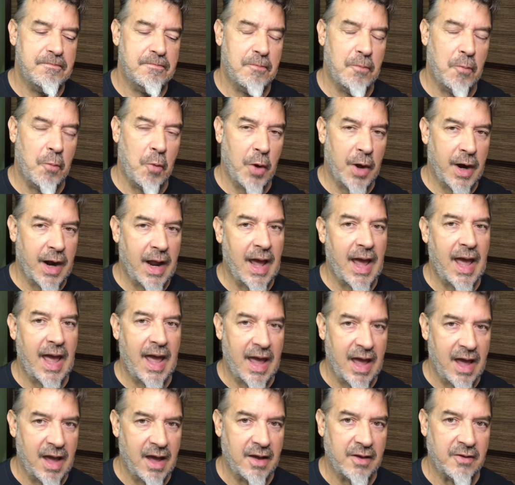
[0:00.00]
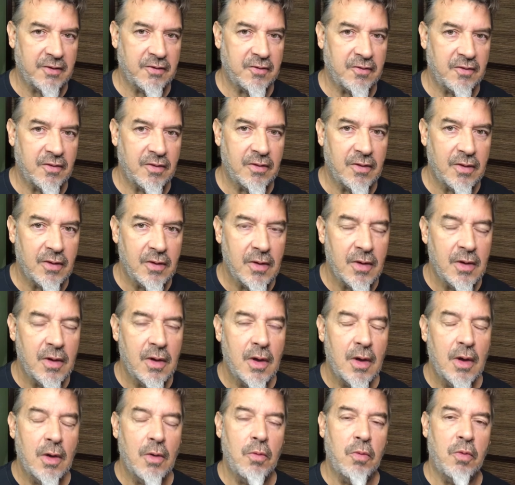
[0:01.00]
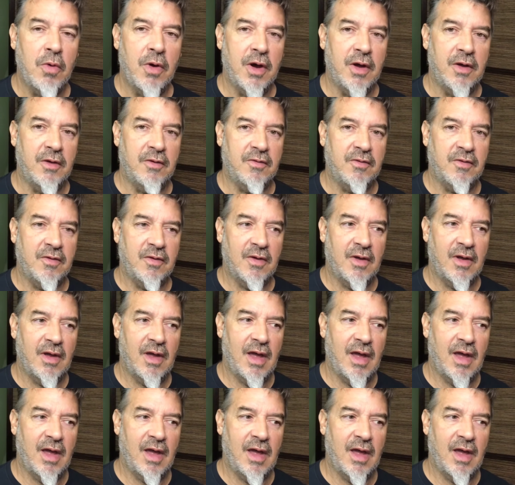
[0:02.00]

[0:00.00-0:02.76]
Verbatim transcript: what I asked was,